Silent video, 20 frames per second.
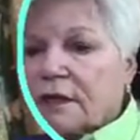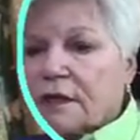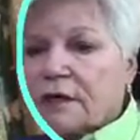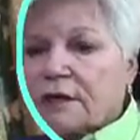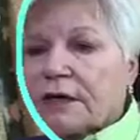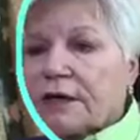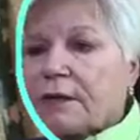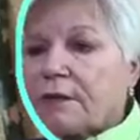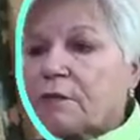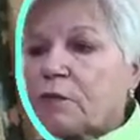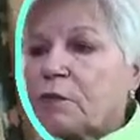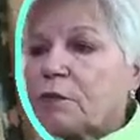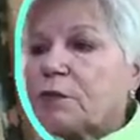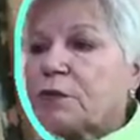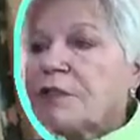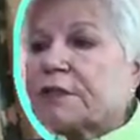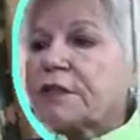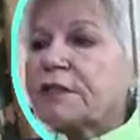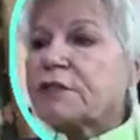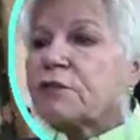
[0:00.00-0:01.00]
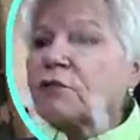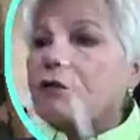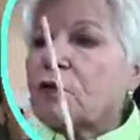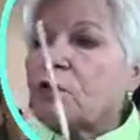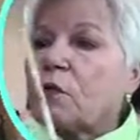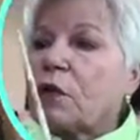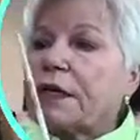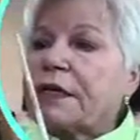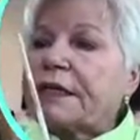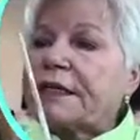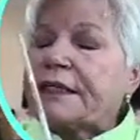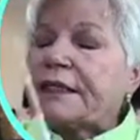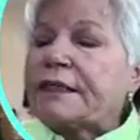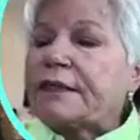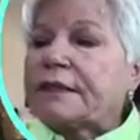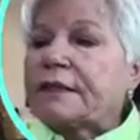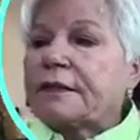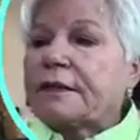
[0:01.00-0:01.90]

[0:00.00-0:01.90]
Okay, I'm going to put this one away,